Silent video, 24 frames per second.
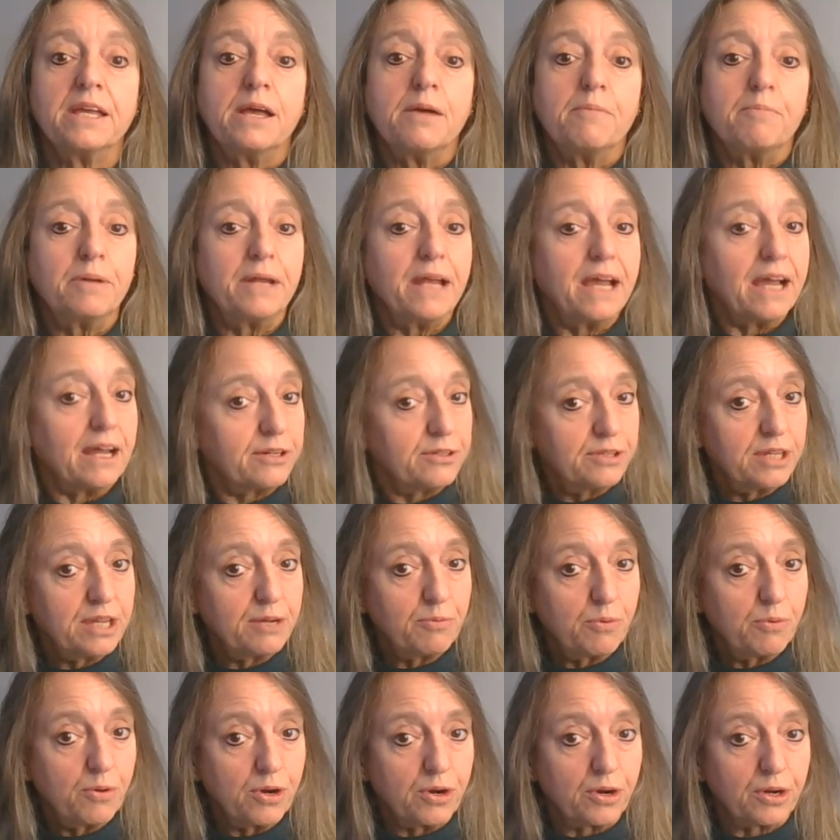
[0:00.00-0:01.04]
But how do they
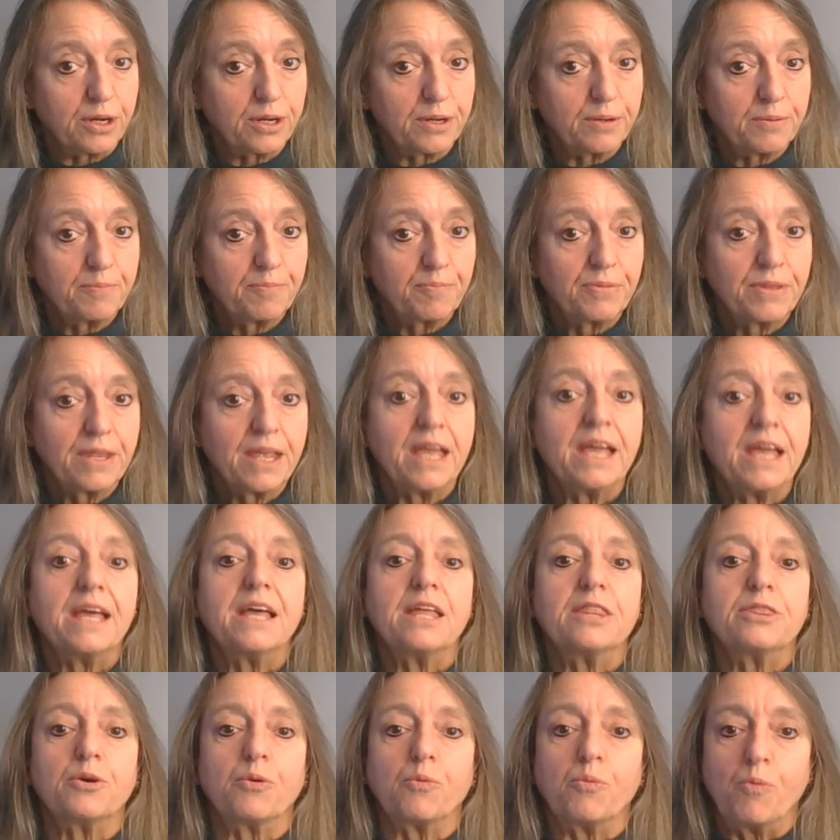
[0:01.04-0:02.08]
work?
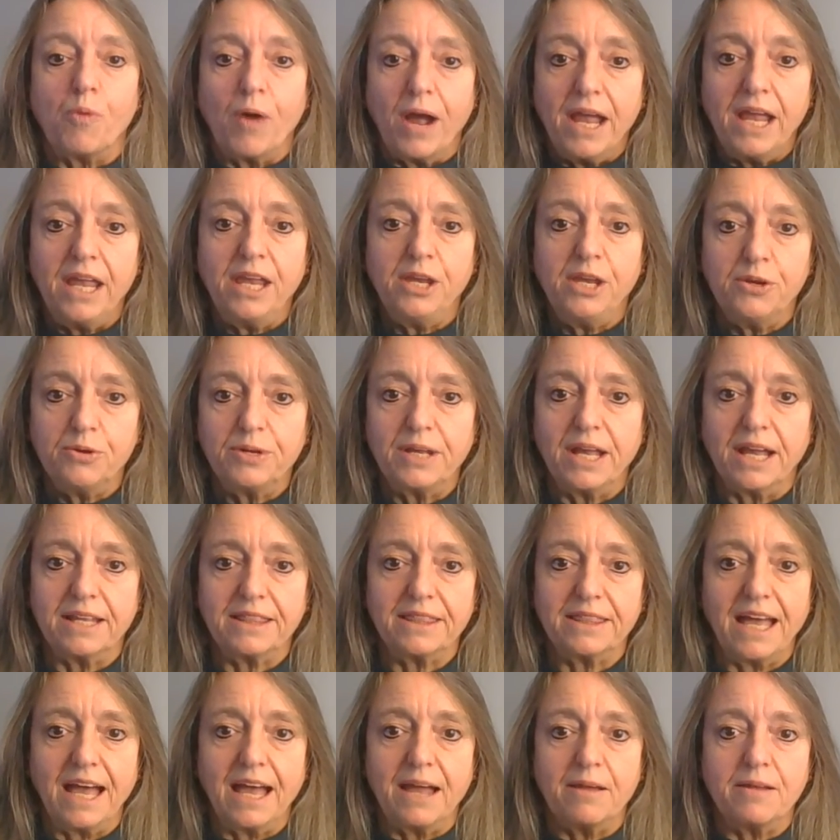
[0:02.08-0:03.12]
The way you get
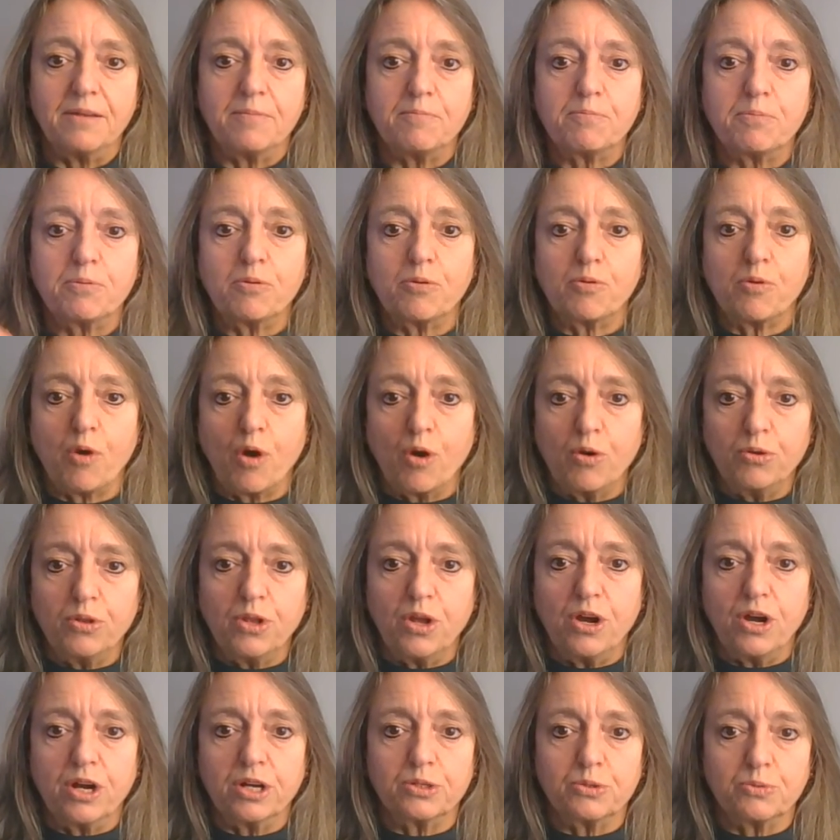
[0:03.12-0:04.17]
that
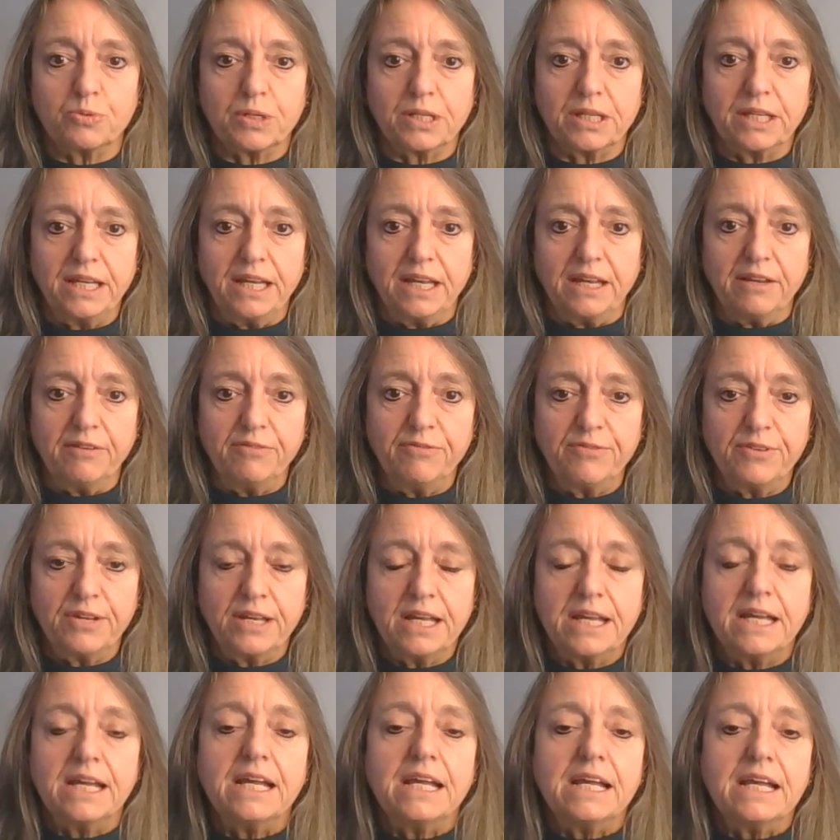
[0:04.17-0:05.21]
prolonged relief
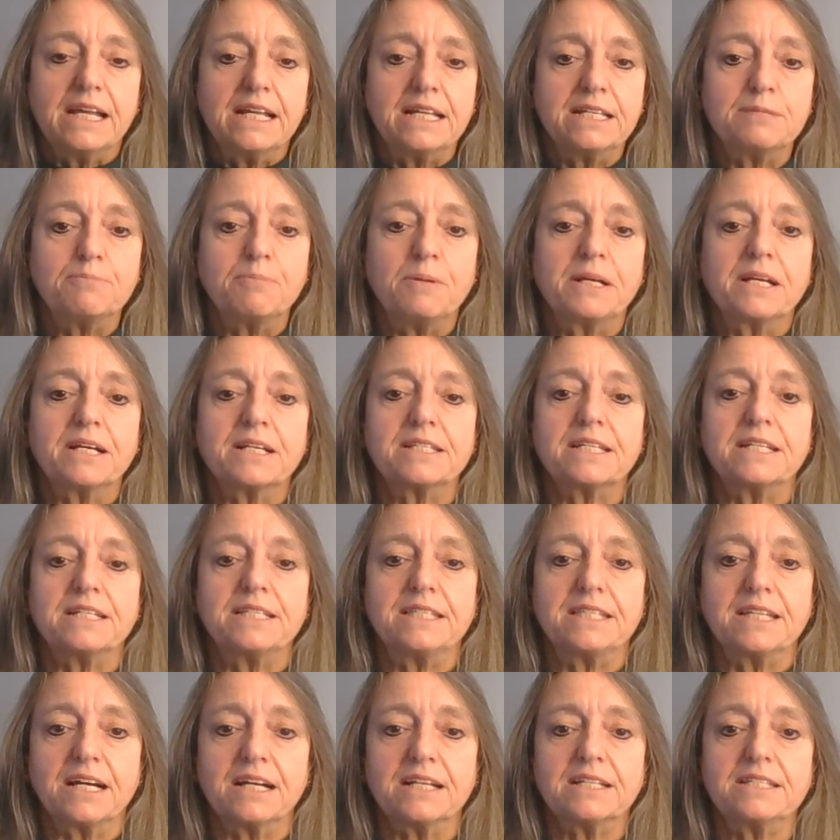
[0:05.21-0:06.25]
is because it
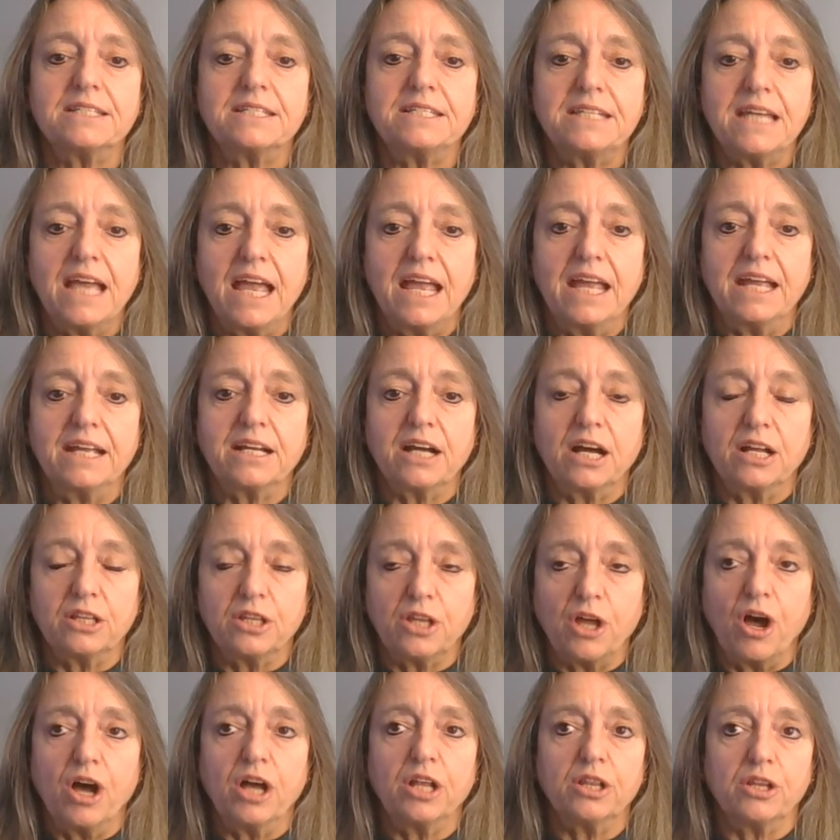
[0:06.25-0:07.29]
does take a
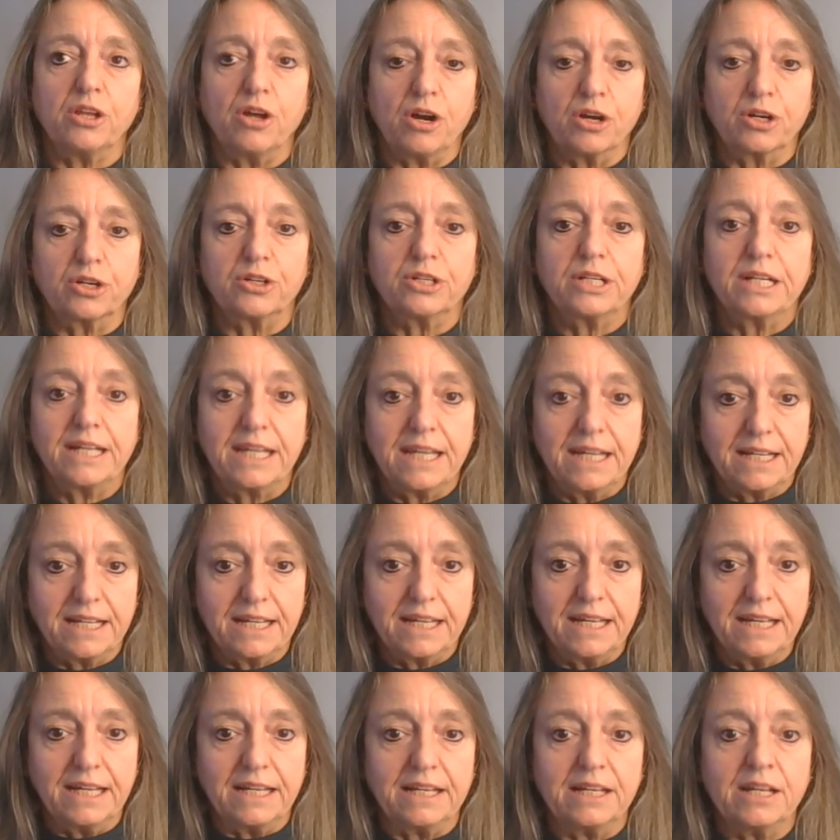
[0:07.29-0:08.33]
lot longer to kick
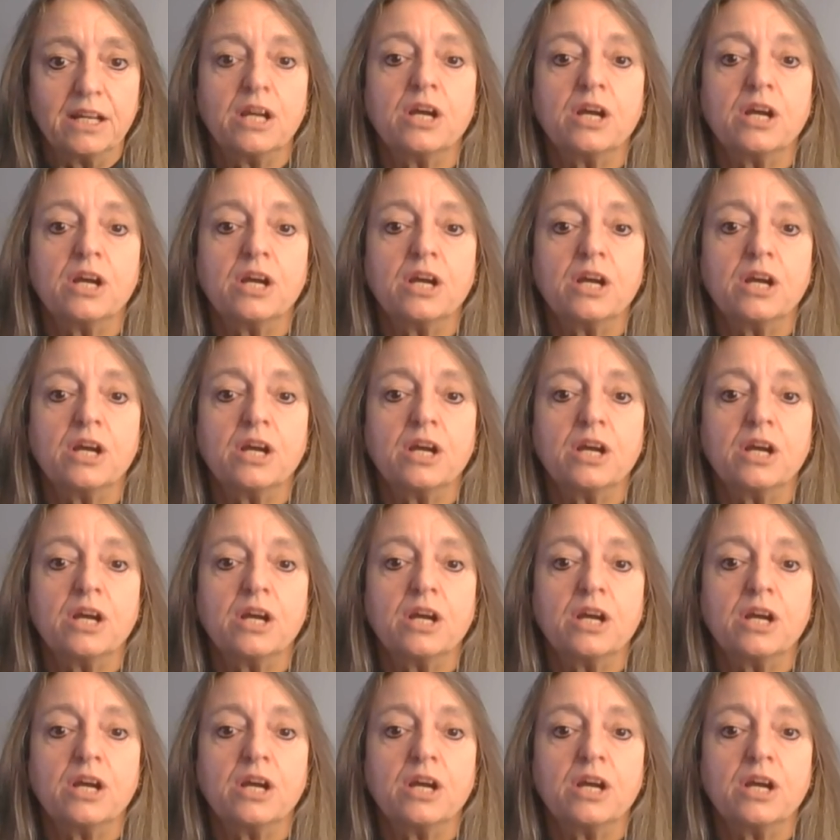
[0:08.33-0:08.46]
in.